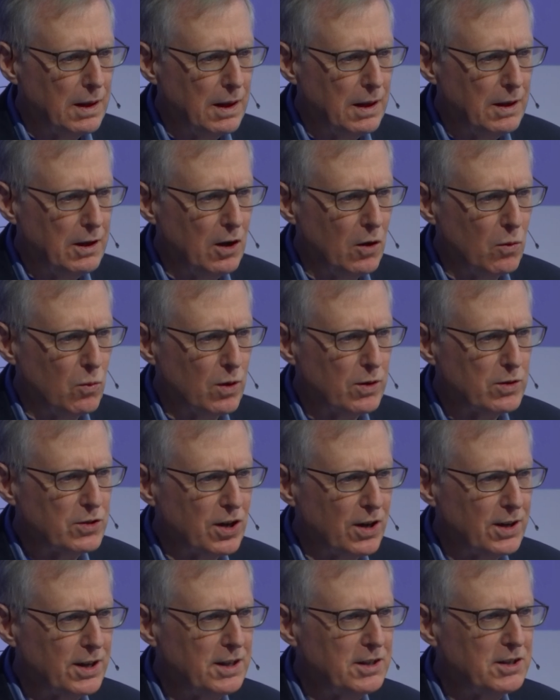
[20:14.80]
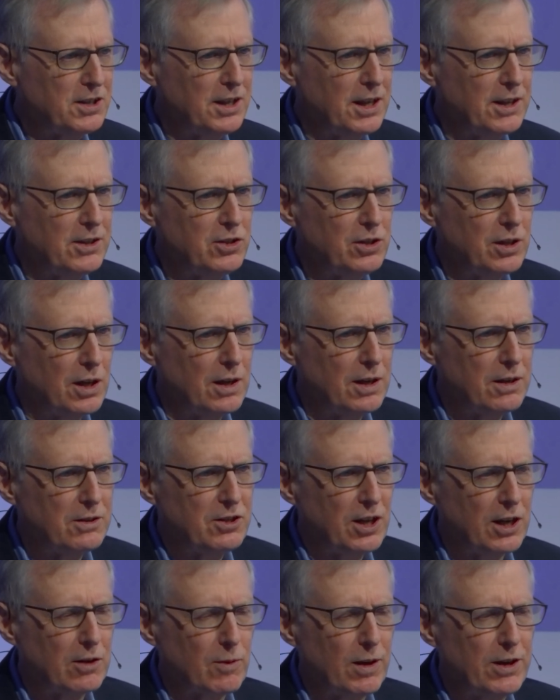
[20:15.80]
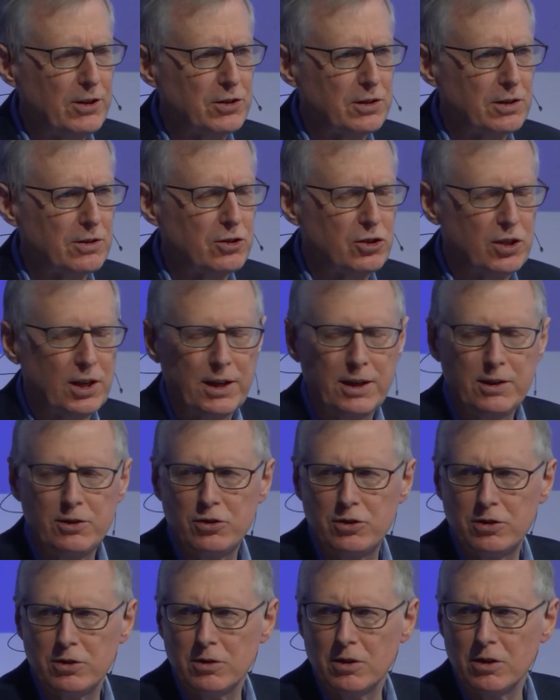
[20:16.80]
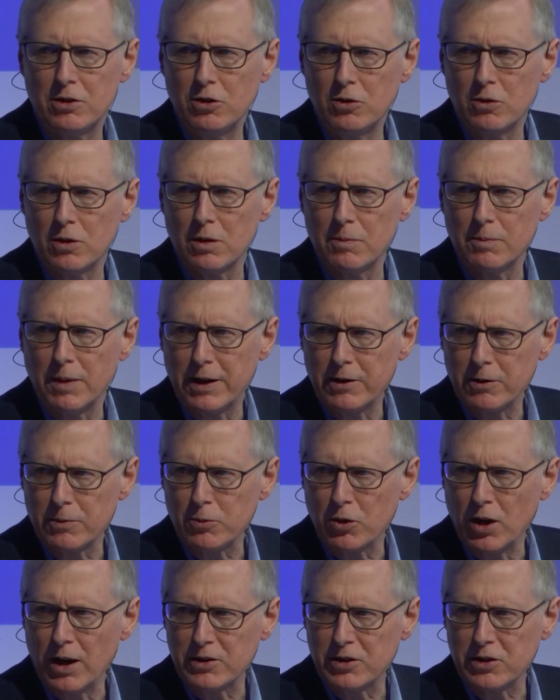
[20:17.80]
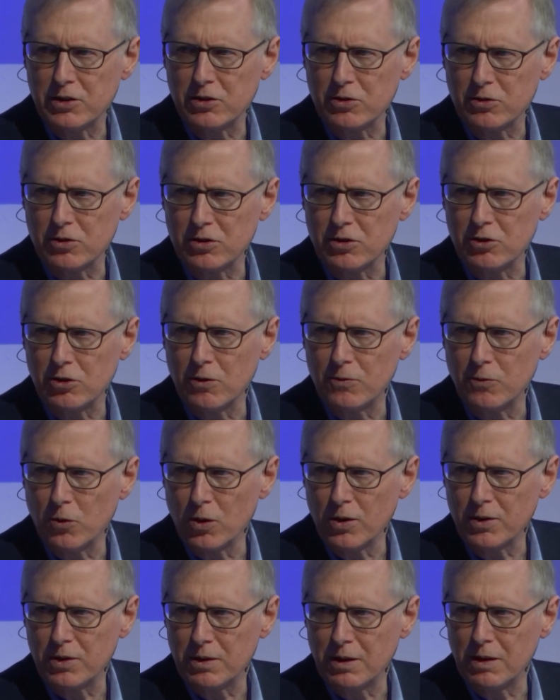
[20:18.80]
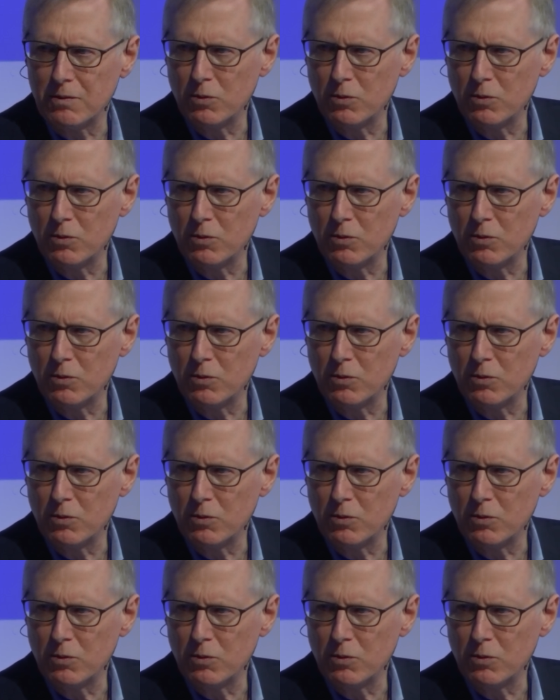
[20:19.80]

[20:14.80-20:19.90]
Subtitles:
we're starting to see a generational change to the newer microprocessors and so forth. And